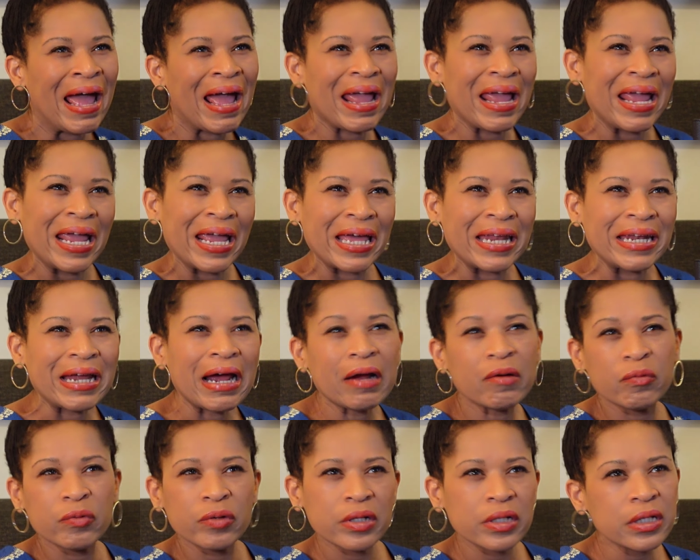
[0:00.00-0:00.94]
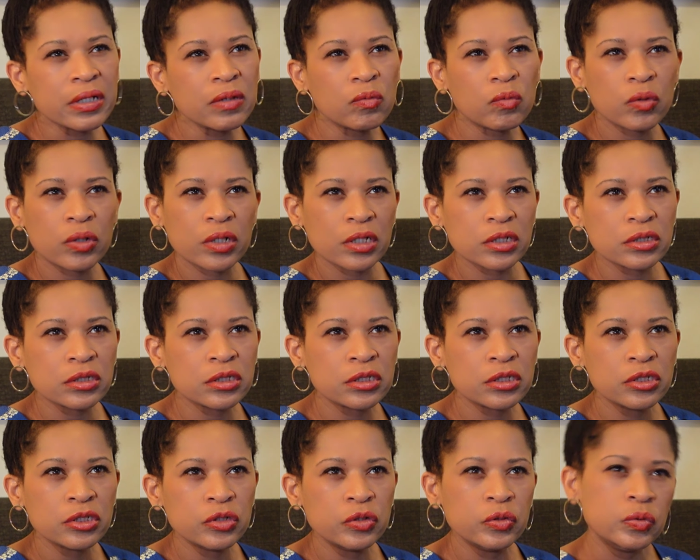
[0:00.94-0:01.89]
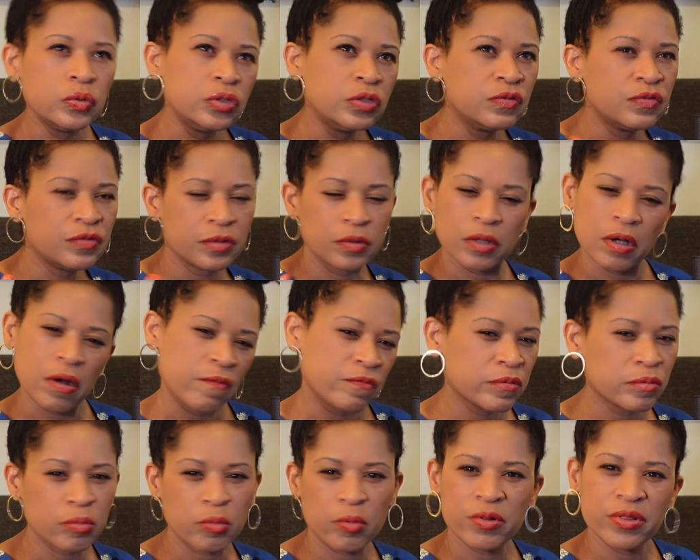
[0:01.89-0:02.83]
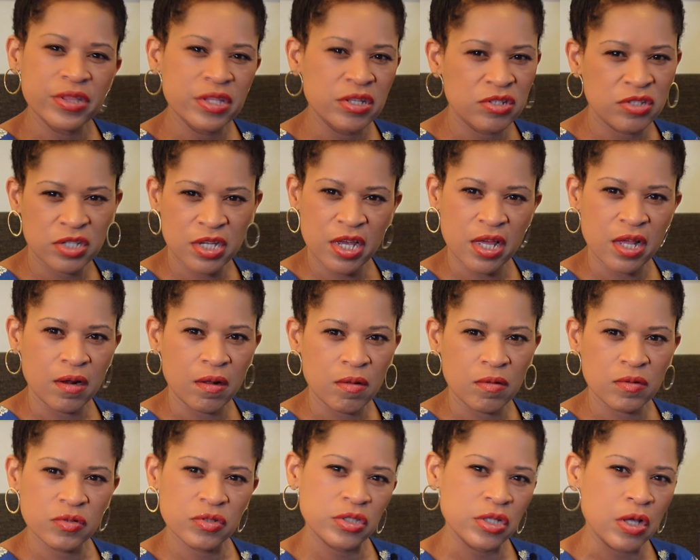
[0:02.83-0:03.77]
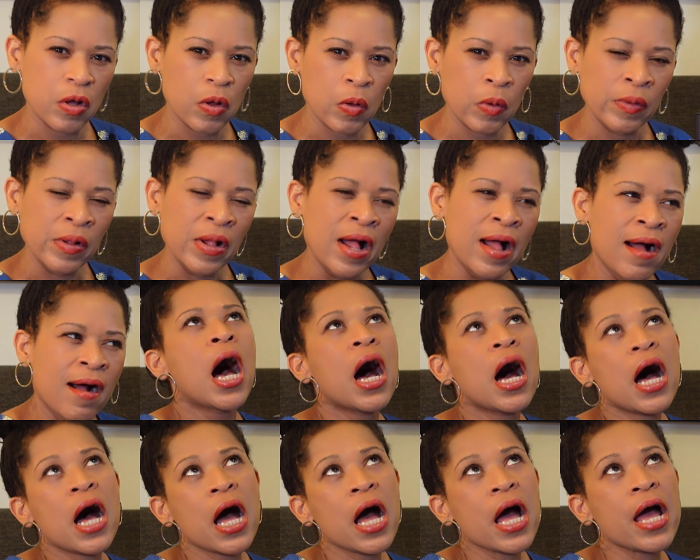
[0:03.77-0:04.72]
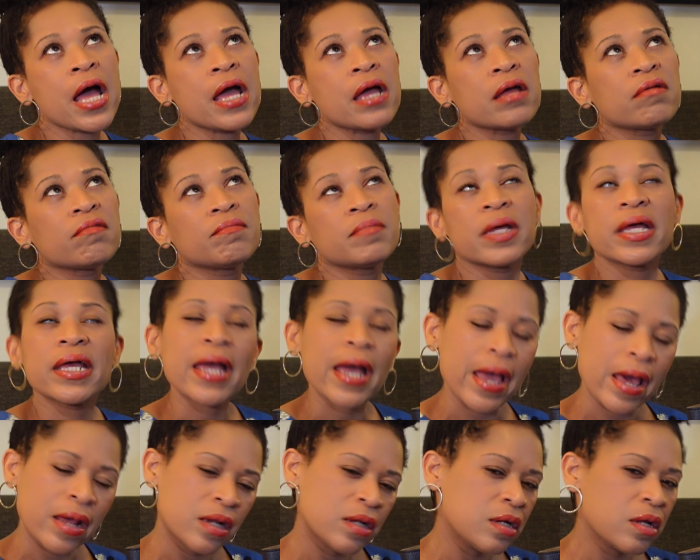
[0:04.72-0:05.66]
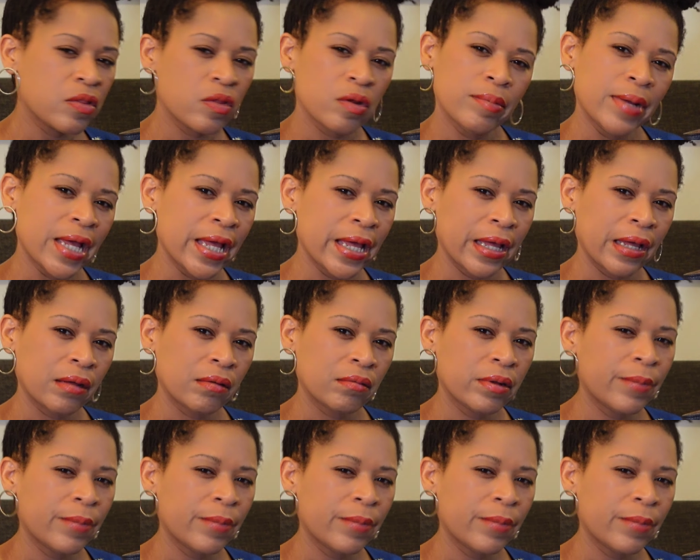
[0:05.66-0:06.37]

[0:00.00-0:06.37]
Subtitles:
And I really want you to feel comfortable with this channel, so I may add another bag.